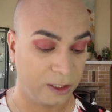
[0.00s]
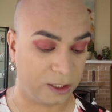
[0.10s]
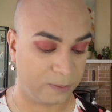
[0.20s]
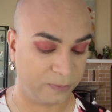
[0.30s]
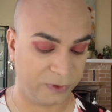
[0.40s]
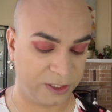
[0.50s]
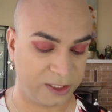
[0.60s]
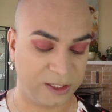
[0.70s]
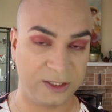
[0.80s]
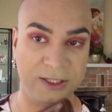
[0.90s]

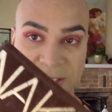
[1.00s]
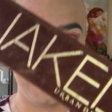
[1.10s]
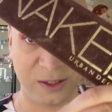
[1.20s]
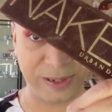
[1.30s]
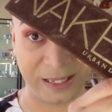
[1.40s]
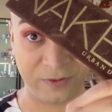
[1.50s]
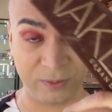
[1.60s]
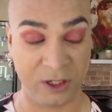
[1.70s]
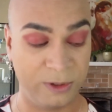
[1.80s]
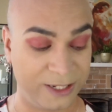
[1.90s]
This is the Naked palette
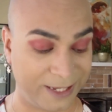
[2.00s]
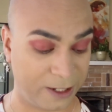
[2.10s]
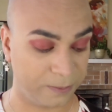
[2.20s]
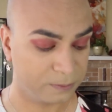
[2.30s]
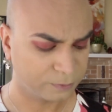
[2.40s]
from Urban Decay.